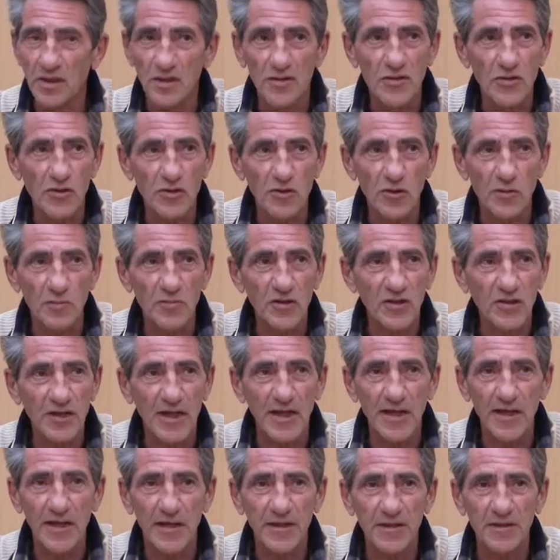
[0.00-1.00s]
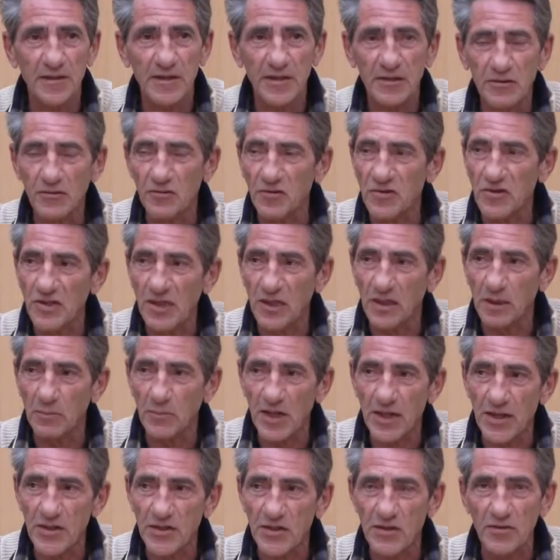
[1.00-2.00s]
serpentine and there's
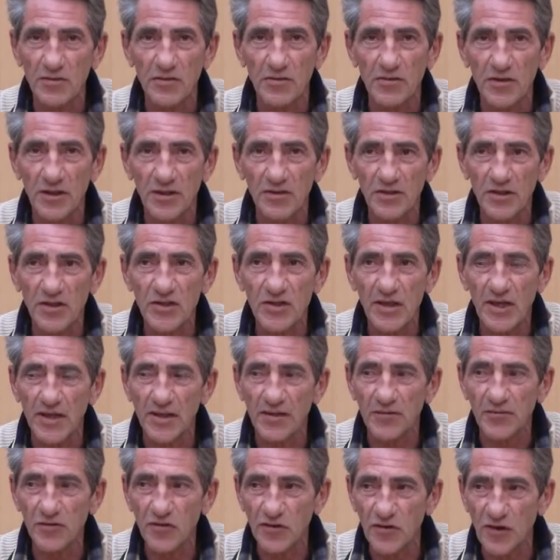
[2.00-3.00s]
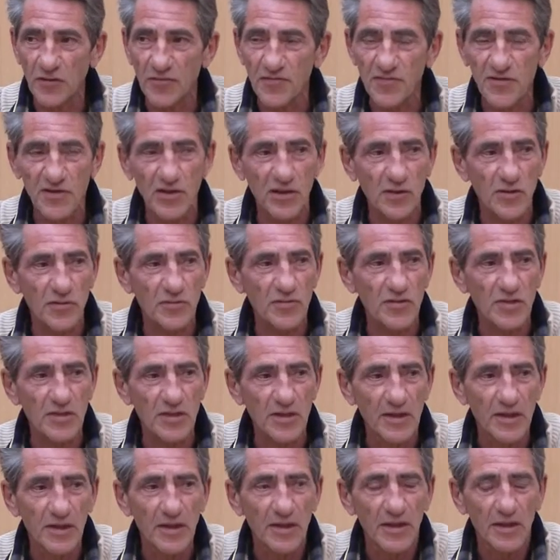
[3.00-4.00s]
alabaster and these kind of soft stones.
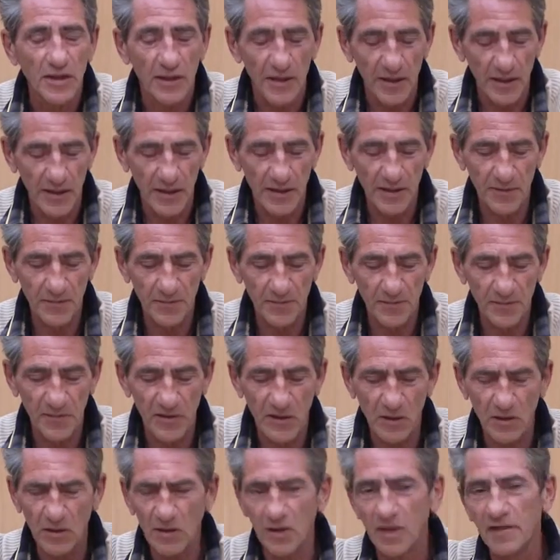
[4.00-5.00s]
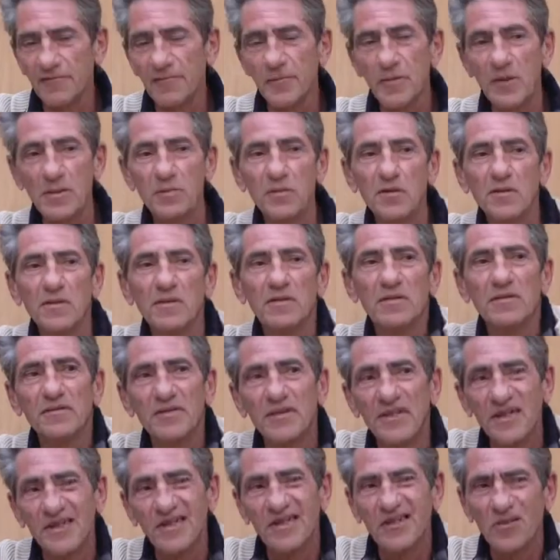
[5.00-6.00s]
And there are a lot of people.
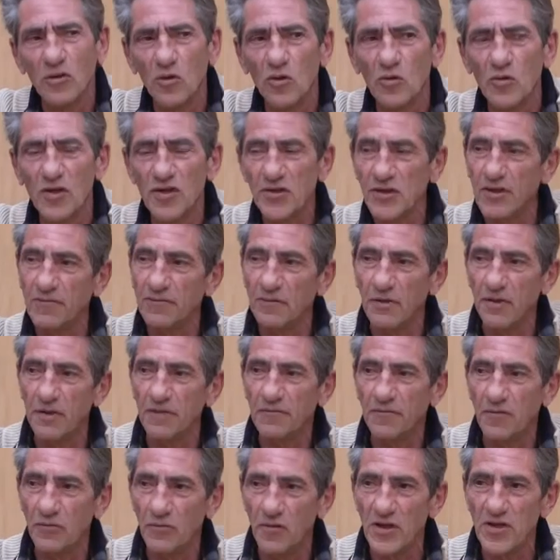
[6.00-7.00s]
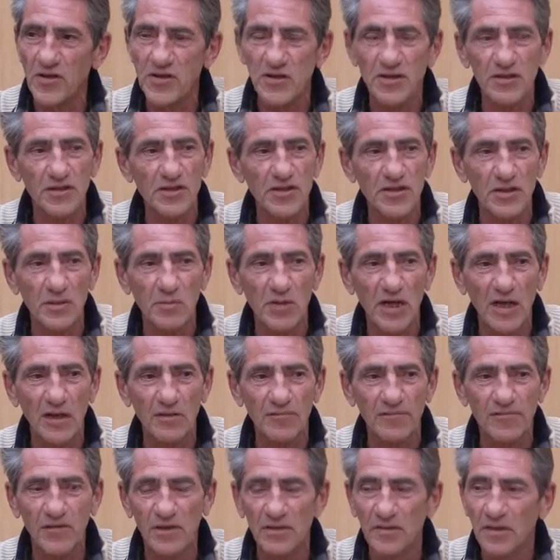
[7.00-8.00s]
They always have a lot of questions
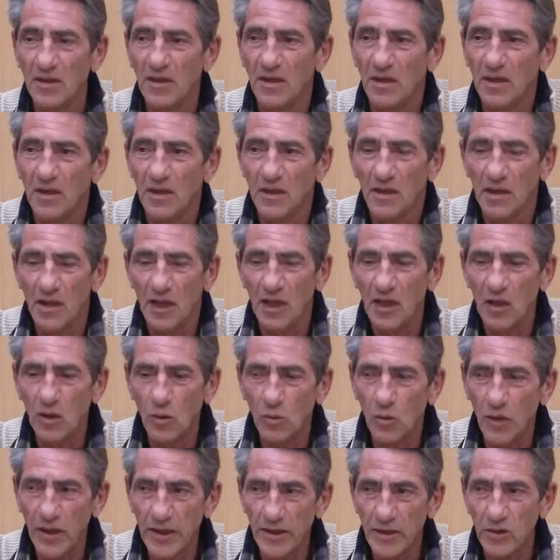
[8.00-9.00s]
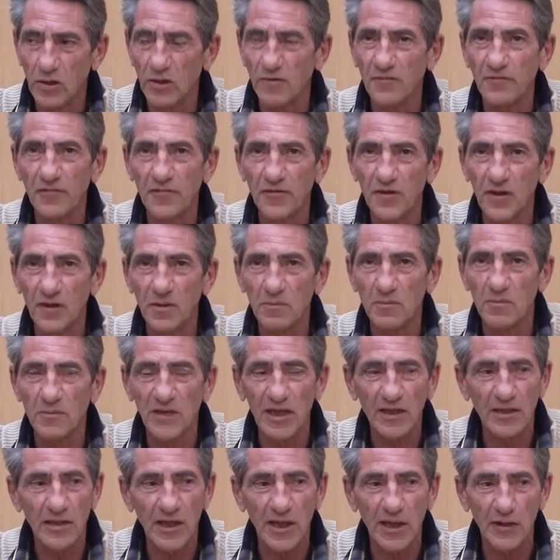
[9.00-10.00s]
about where they come from
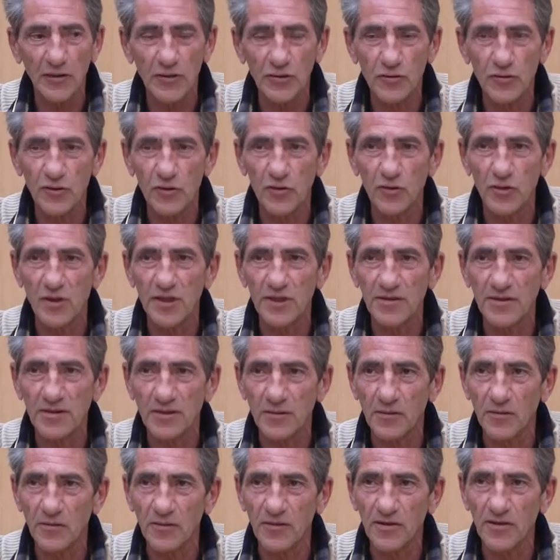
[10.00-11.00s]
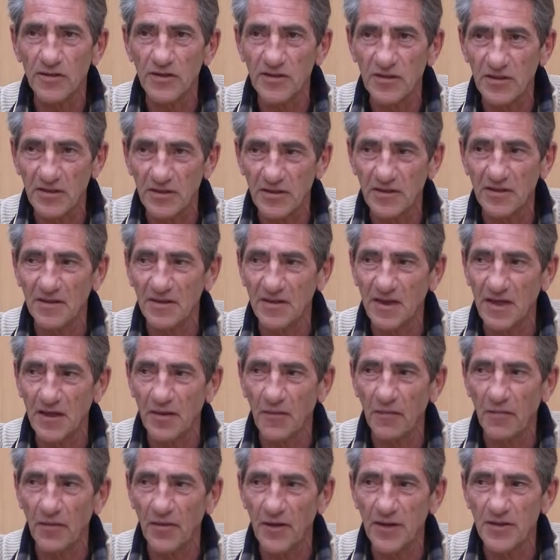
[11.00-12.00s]
and how you do it and all these kind
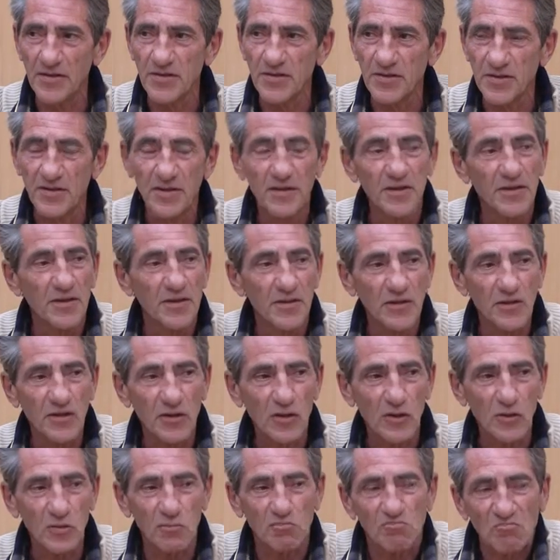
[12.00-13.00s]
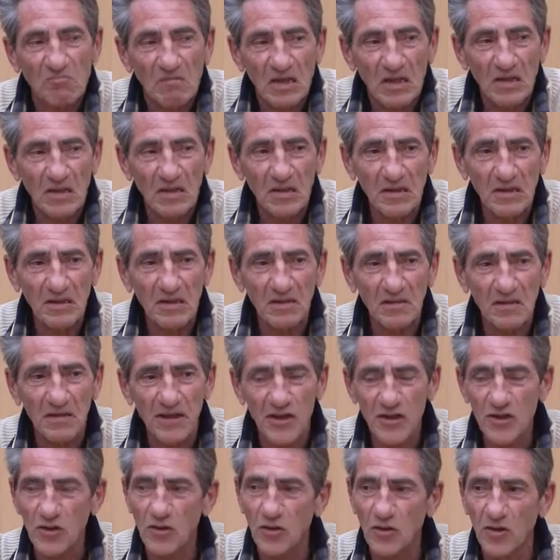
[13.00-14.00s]
of things. So
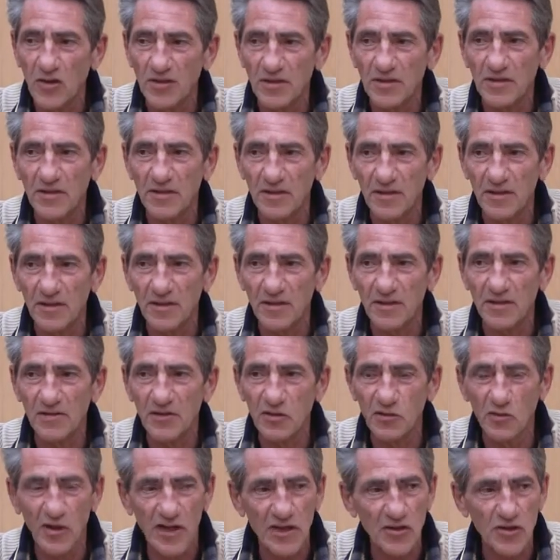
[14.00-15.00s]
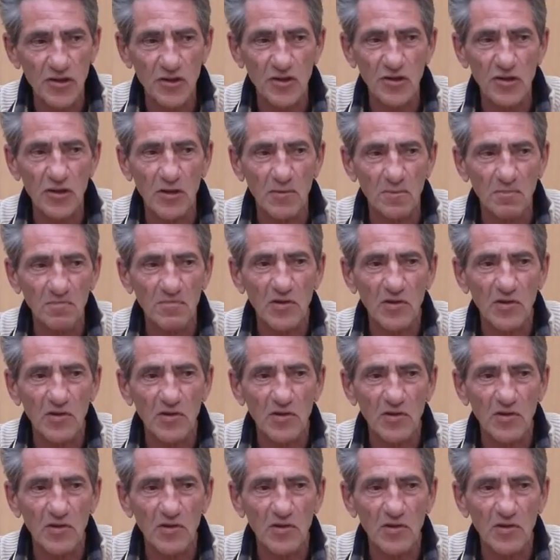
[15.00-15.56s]
let's start to answer some